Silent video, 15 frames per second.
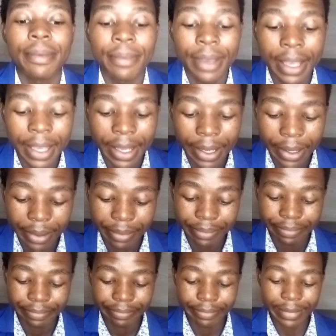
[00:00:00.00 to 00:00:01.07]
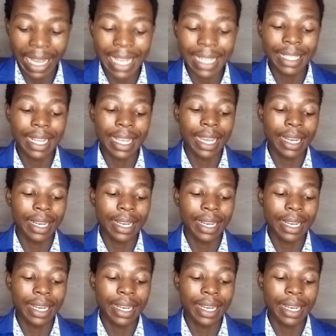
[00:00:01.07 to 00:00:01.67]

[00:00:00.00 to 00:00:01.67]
be panting